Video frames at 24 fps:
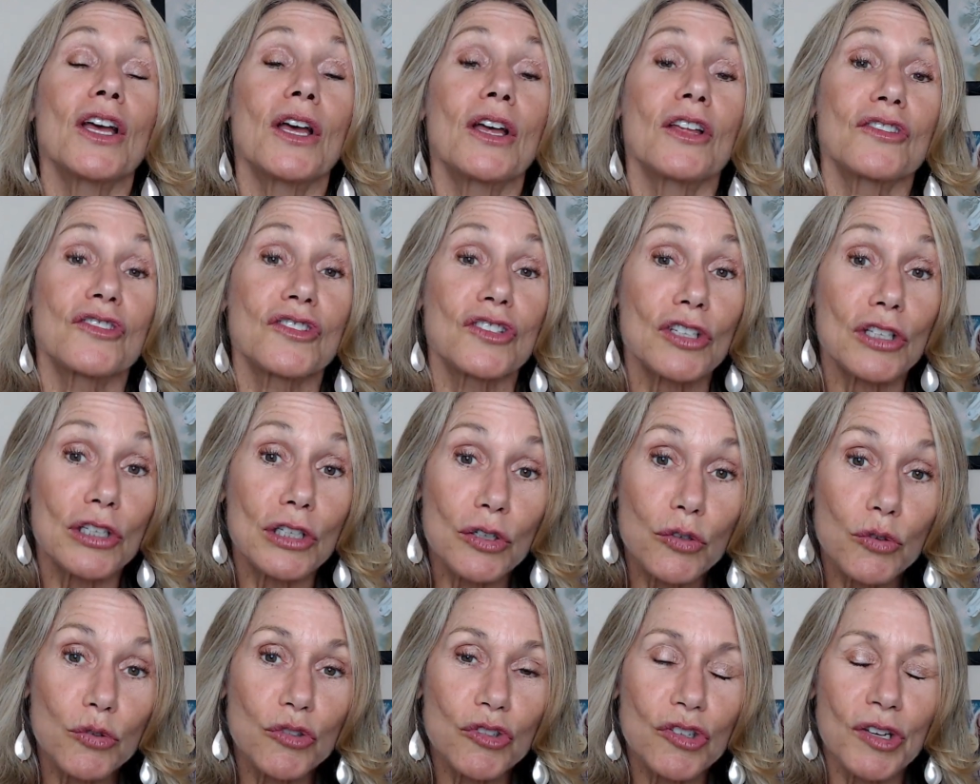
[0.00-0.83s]

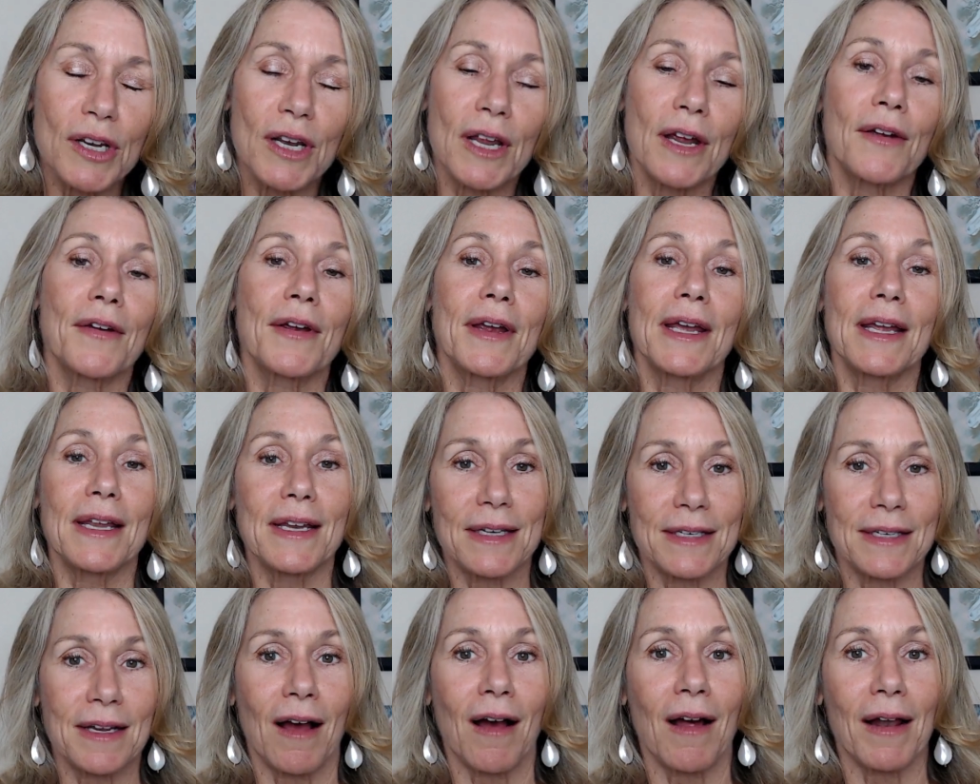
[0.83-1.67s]

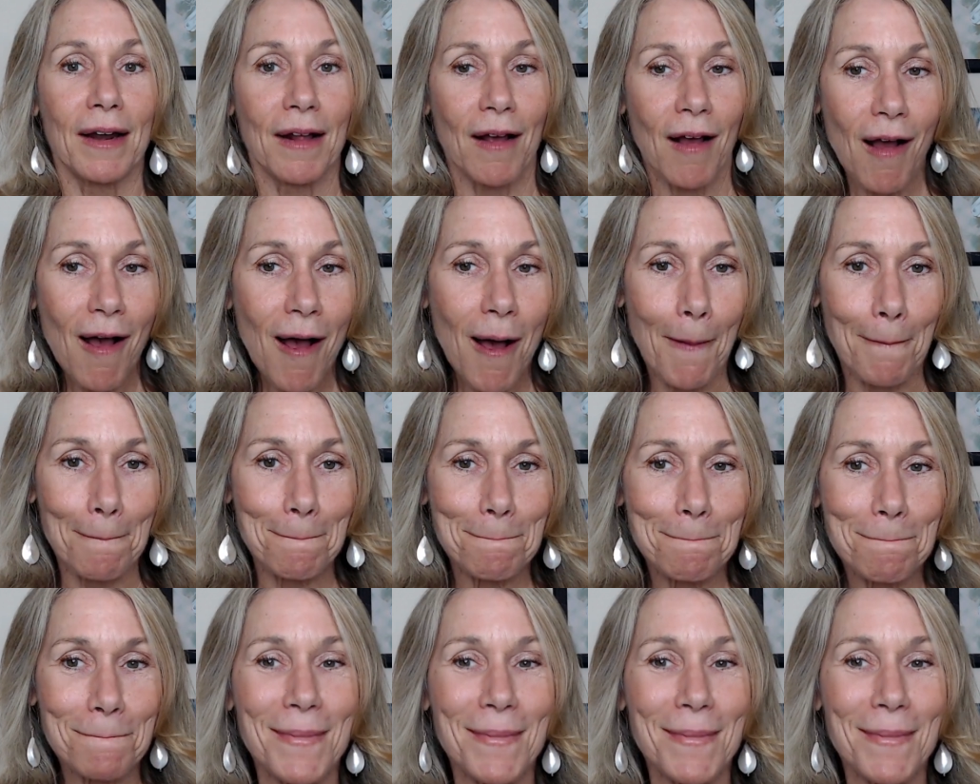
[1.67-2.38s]
solutionary.com.